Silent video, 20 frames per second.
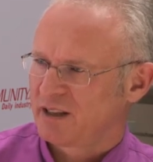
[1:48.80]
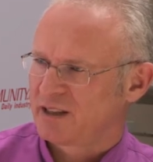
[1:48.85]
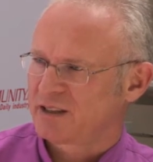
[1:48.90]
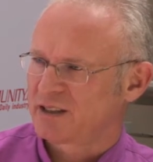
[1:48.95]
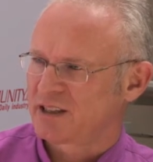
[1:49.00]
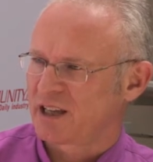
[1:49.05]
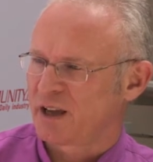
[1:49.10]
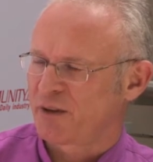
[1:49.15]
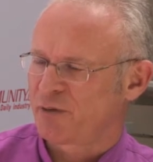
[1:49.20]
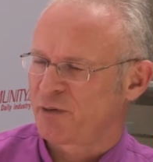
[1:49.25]

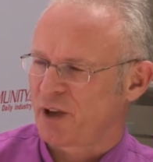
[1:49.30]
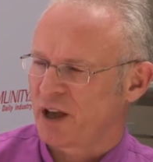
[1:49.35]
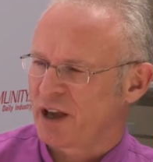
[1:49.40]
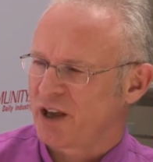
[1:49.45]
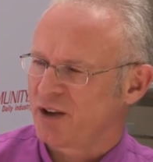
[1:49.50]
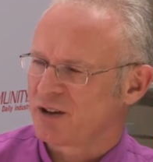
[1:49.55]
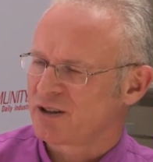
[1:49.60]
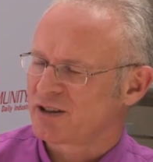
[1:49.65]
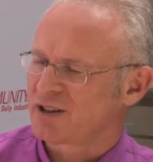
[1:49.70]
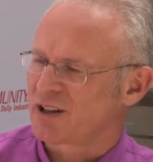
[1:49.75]
So if they
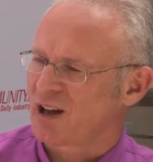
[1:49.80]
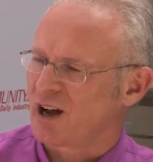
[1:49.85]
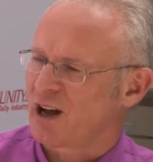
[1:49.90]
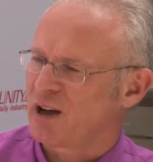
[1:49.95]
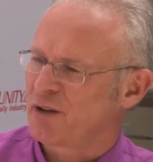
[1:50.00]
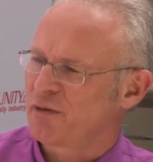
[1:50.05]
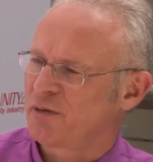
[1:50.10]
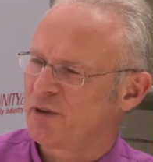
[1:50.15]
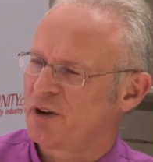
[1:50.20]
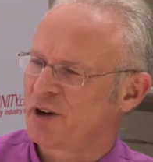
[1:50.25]
use an
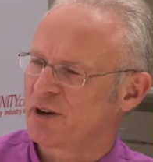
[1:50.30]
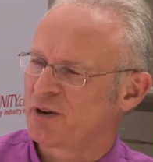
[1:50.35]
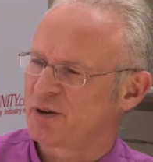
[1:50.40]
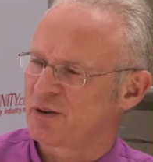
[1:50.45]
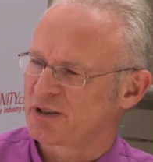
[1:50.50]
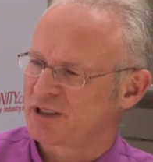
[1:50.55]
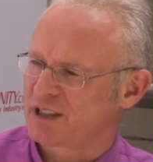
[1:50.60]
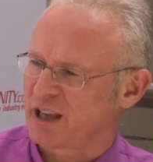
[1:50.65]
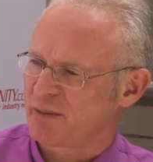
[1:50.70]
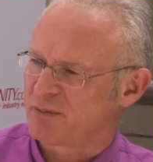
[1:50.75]
iPhone or a
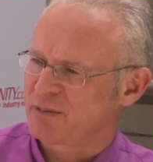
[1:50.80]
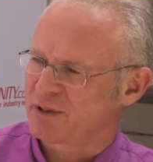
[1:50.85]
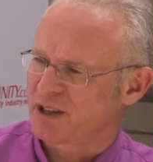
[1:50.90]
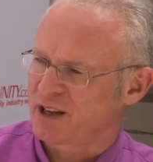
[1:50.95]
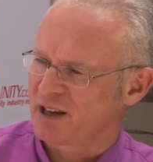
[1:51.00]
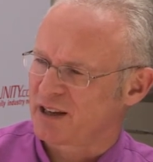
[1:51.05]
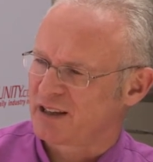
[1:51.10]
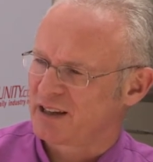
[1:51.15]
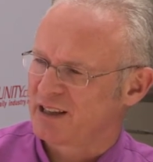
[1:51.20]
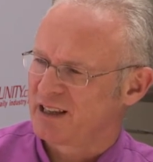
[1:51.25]

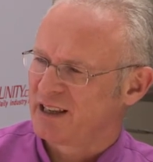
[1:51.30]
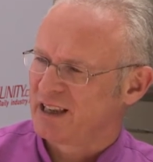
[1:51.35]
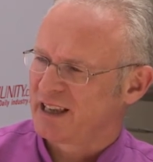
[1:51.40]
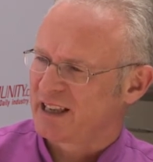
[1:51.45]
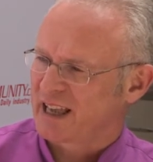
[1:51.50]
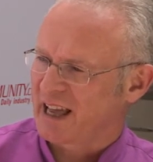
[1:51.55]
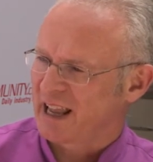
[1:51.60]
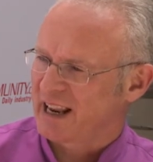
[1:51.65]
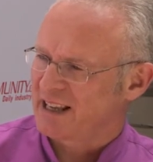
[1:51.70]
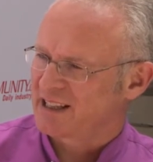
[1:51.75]
Samsung
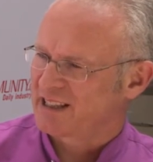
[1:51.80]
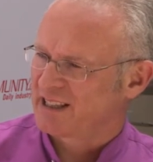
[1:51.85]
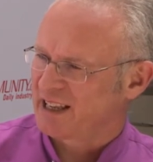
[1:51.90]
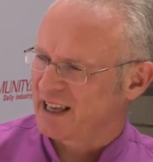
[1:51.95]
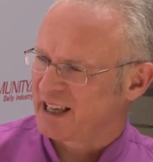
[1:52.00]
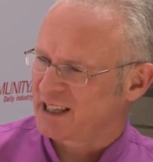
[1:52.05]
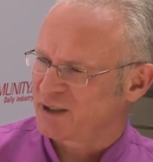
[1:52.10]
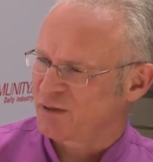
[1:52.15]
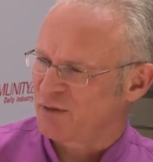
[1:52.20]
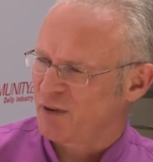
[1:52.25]
Galaxy
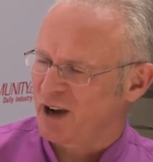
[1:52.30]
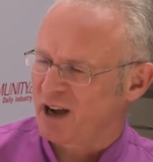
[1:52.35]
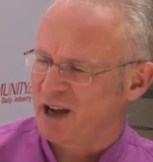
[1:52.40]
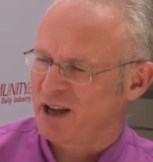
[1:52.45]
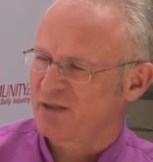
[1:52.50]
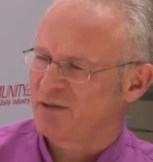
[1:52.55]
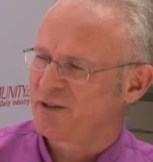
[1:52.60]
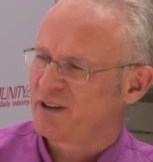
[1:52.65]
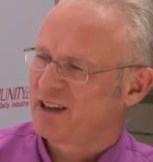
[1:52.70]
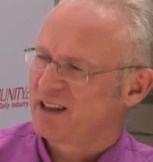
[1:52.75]

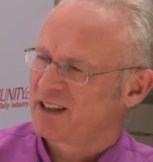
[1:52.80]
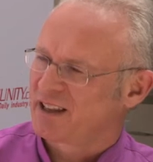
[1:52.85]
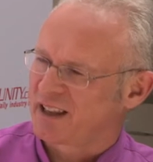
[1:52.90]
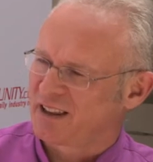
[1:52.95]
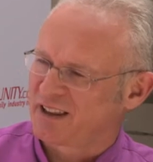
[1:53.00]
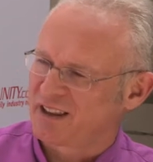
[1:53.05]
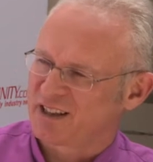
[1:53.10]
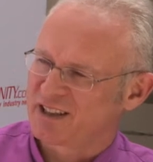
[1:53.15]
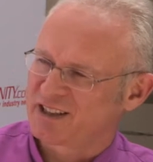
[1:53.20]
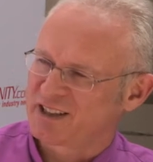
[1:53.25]
S5, they
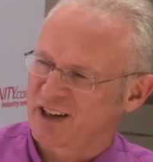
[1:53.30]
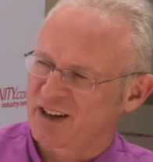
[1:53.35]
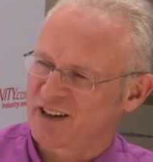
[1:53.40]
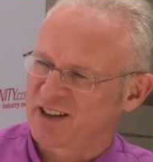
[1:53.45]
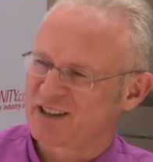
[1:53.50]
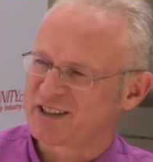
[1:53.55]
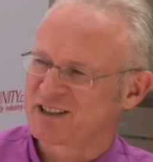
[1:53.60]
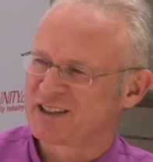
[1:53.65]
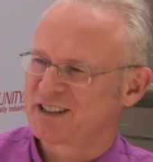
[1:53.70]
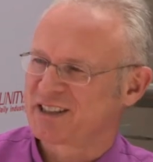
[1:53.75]
think so
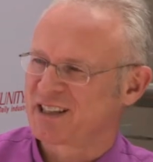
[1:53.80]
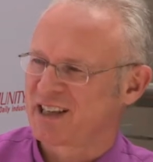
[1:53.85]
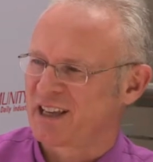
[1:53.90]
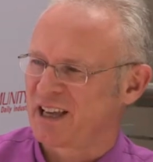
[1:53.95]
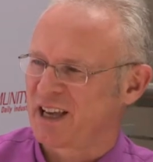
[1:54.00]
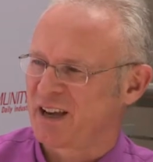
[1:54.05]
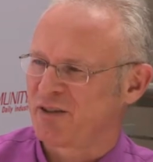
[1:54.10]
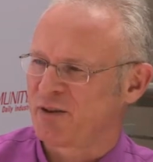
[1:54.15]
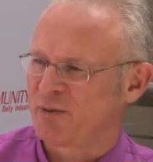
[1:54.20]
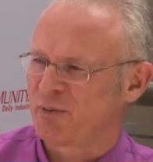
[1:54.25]
does
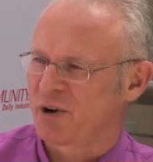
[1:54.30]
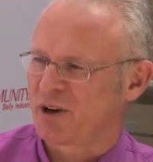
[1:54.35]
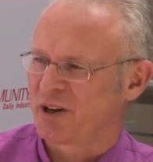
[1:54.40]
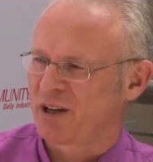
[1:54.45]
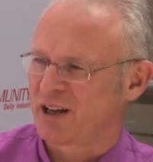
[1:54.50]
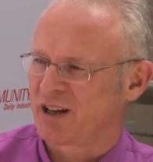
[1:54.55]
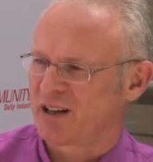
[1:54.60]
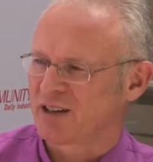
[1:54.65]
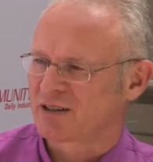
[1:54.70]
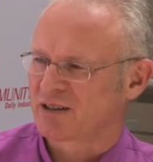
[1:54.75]
everybody
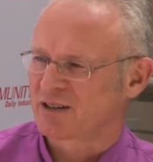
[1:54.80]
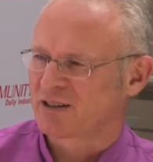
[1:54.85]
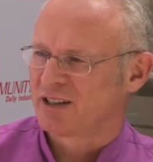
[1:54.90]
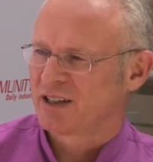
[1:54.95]
else.